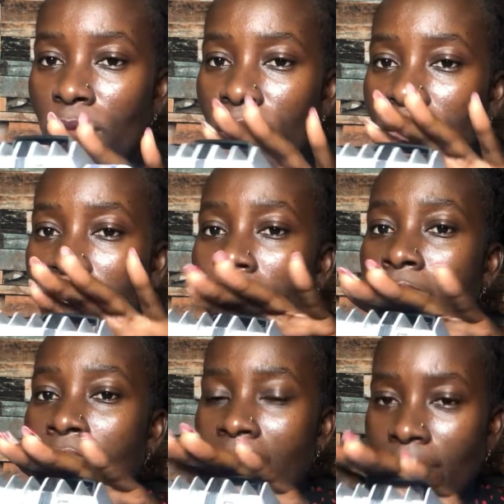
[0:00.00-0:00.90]
But
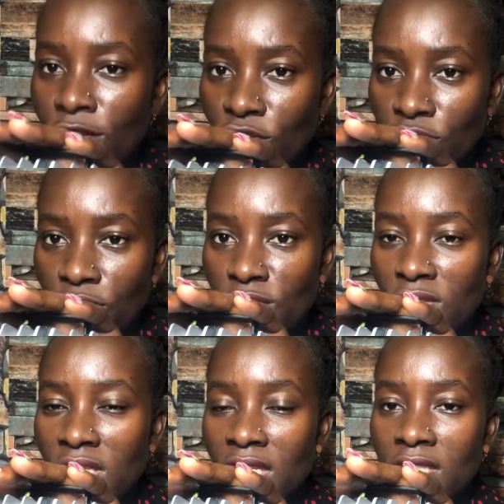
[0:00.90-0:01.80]
you should use
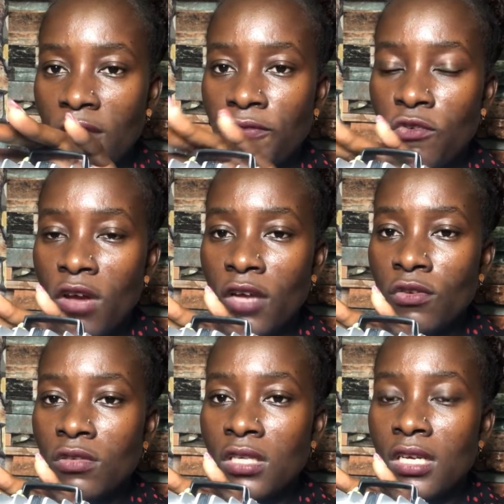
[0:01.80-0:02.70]
this if you are
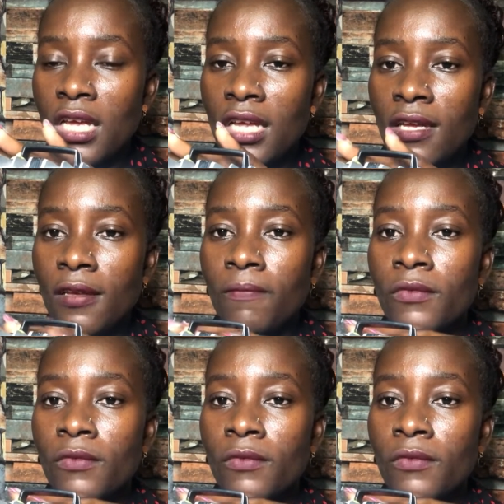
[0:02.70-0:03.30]
using a